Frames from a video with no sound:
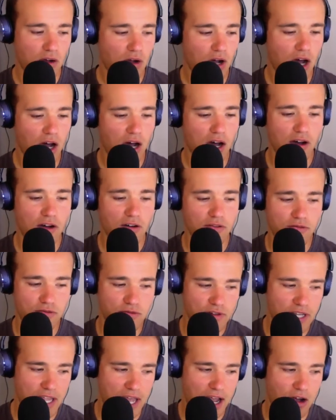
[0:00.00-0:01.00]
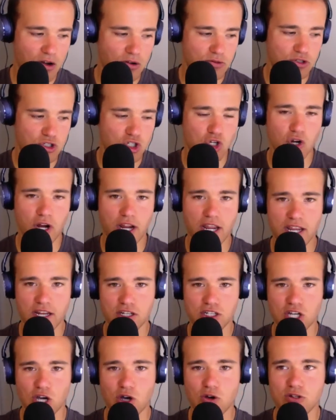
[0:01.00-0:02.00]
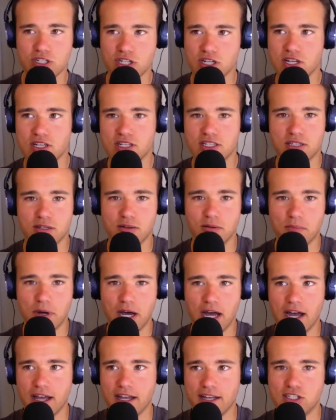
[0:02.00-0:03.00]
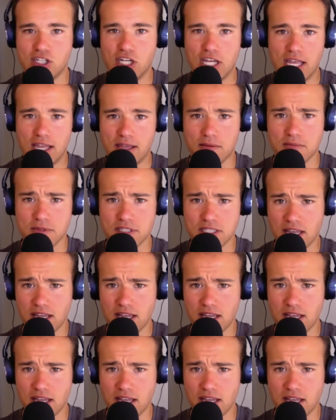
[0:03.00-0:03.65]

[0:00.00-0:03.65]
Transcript: of now trained coaches by James.